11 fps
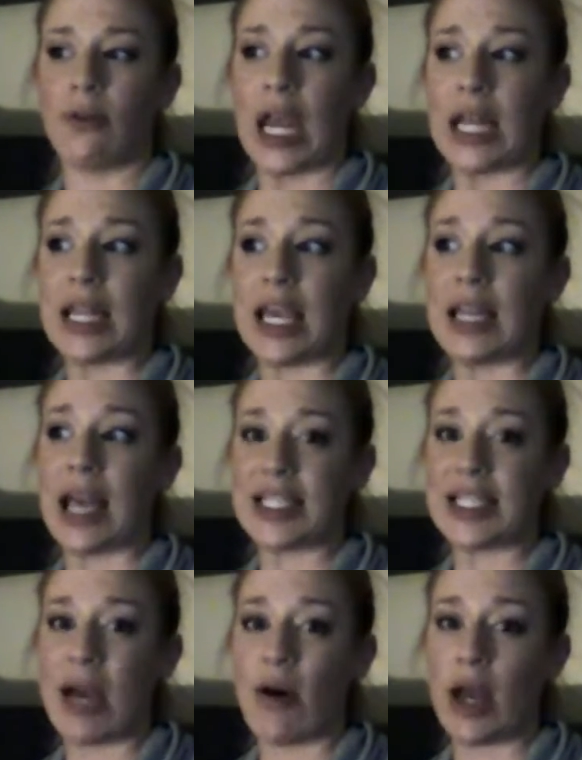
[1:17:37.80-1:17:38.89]
and that's
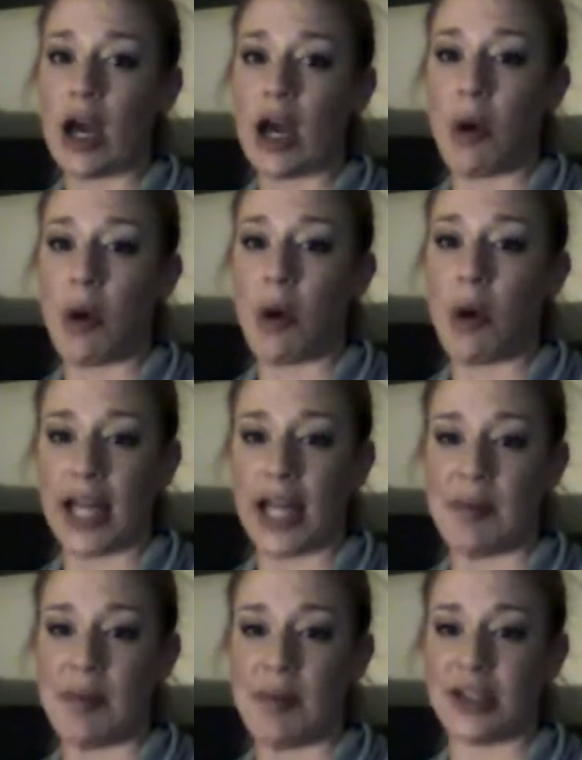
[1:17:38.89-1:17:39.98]
how I got Paul and Amy
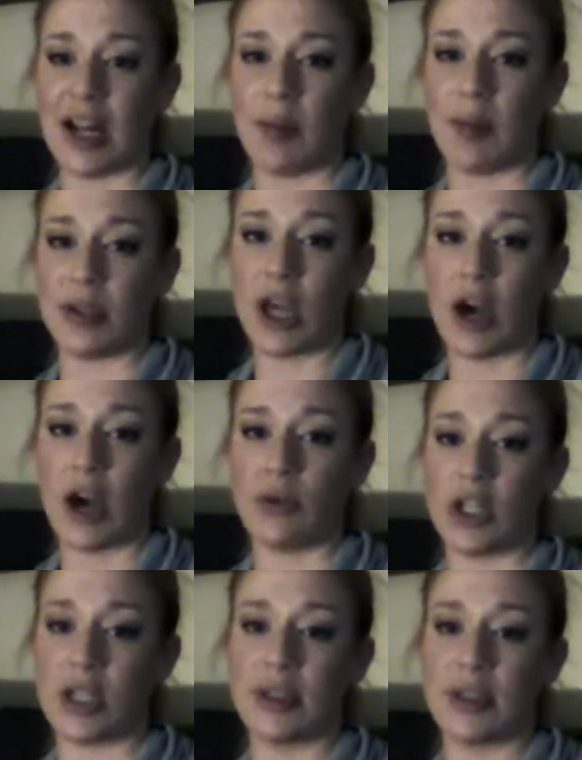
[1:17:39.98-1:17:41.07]
to sign up as coaches.
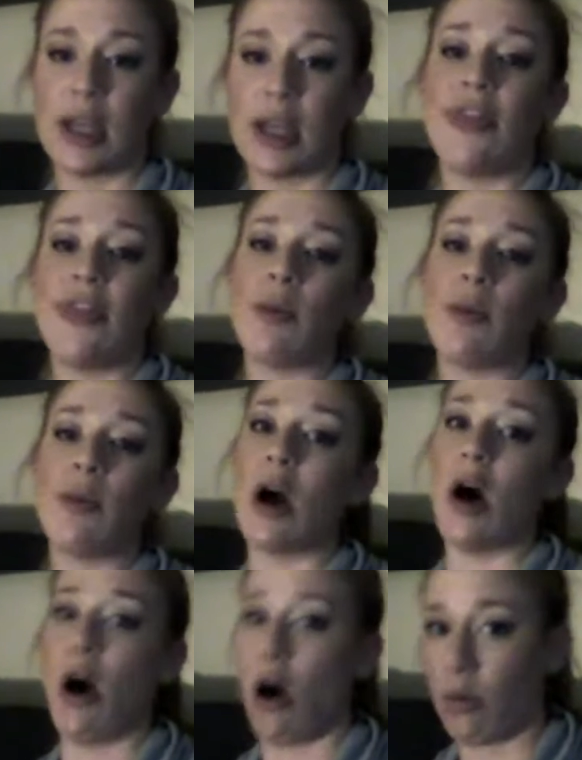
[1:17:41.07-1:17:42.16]
Are you gonna
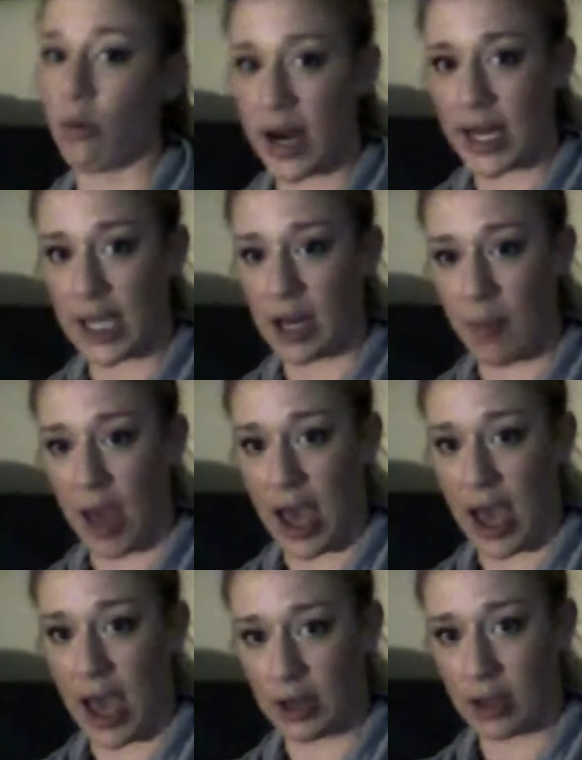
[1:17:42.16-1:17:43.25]
buy a challenge
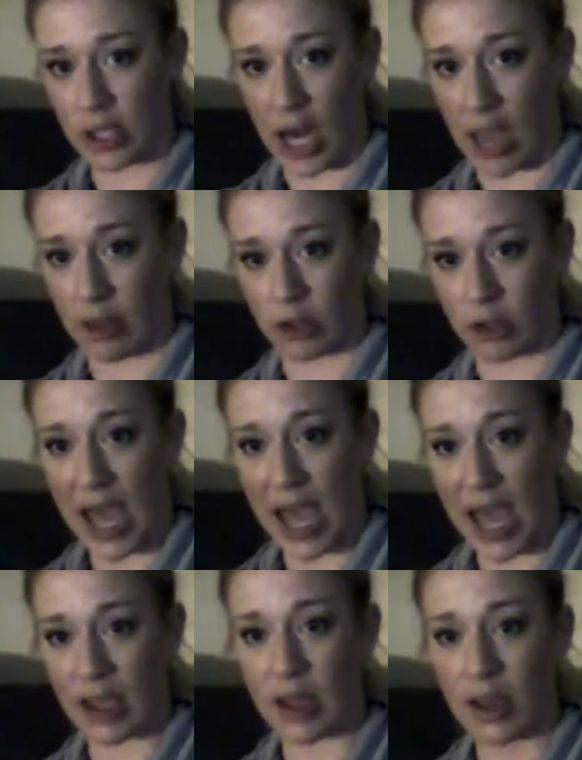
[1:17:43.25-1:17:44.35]
pack?
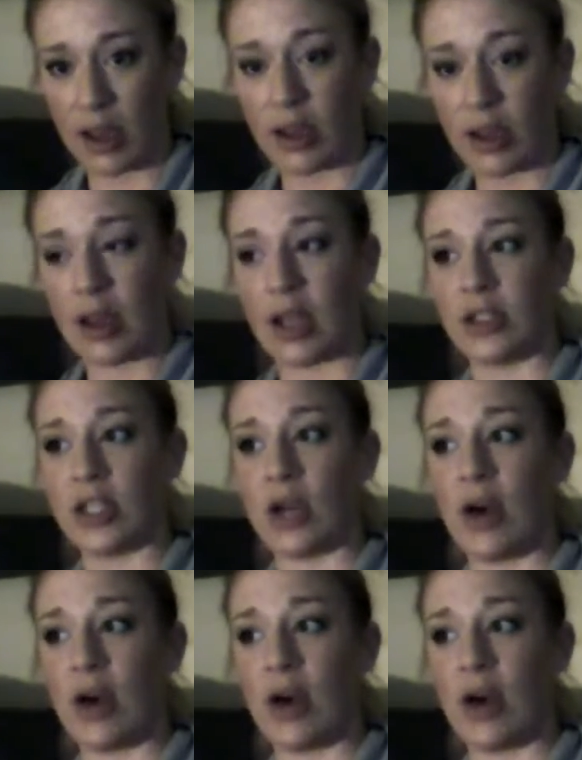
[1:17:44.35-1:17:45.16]
And so I said,